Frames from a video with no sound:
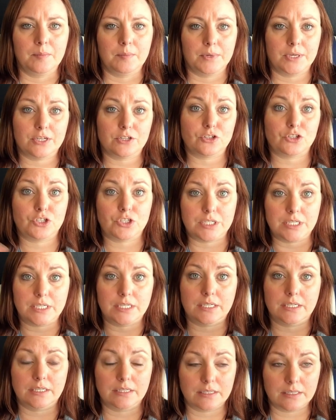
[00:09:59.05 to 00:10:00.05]
because
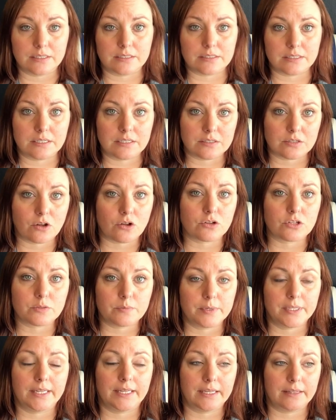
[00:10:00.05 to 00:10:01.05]
it's
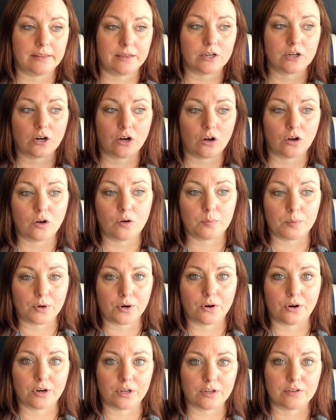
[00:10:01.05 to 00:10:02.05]
ultimately, they're all
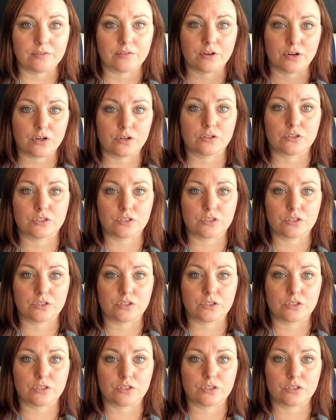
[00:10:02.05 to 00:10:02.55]
part of her